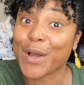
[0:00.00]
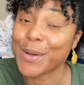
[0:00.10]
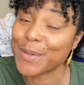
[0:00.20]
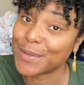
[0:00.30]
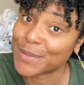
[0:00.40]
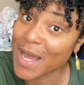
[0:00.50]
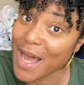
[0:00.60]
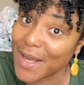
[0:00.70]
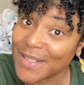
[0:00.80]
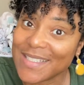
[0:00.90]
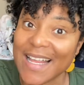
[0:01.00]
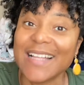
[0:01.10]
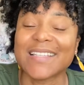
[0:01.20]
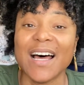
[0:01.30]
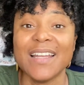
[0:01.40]
Kudos.
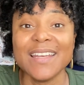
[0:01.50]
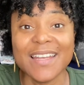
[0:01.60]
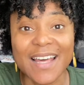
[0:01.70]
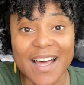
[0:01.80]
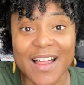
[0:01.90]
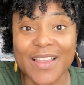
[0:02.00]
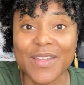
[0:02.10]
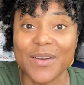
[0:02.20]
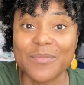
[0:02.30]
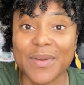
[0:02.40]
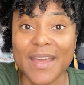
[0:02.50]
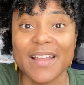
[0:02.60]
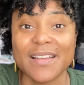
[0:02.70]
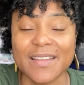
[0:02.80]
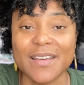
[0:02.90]
That's another
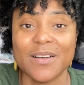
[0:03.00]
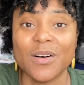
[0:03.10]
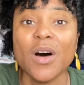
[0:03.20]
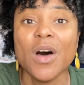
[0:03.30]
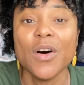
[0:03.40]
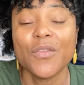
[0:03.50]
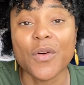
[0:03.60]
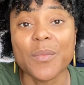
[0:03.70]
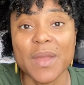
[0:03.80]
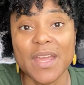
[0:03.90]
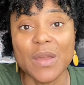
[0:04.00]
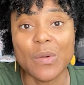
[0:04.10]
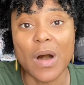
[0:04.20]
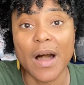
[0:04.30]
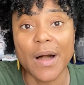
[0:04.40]
big deal for me,
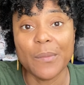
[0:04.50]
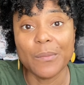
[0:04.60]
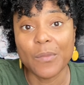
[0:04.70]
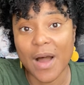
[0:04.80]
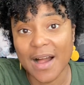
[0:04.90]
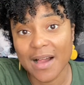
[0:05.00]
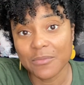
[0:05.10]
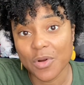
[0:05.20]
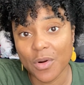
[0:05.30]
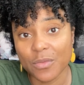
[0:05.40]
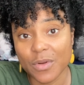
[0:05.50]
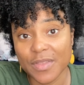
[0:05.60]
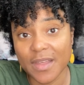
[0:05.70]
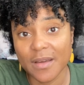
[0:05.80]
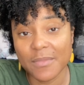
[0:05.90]
um, while I'm going
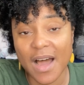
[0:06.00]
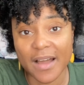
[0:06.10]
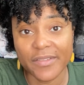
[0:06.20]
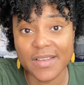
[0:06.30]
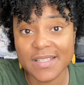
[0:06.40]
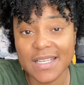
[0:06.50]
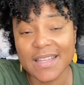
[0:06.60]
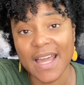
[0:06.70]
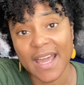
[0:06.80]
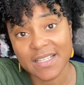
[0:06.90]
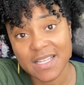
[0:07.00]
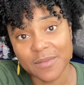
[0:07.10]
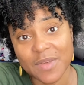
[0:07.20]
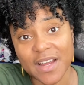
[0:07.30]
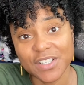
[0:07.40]
with them. Obviously they
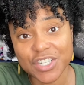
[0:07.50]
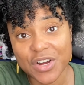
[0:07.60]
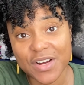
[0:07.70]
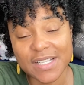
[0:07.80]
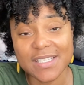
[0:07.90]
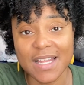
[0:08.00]
accept my insurance.